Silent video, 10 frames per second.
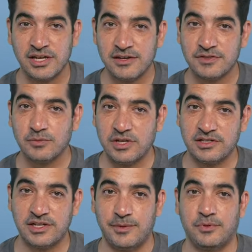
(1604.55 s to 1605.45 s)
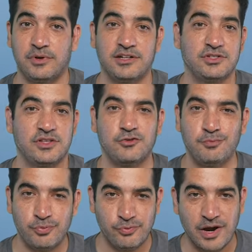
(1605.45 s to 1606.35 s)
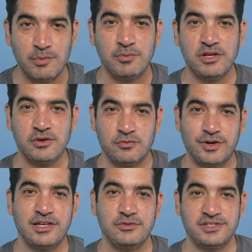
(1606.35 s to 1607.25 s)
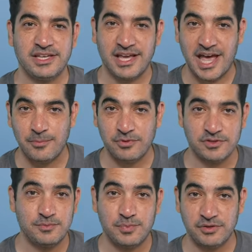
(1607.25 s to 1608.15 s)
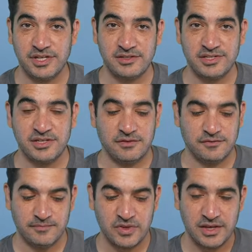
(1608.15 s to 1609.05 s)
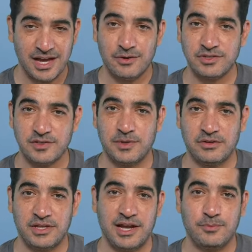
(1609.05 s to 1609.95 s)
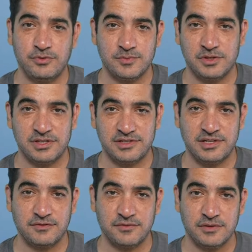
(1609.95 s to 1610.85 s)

If someone has an Apple Watch, they're probably already using Apple's built-in stuff. How is this better than Apple's built-in stuff?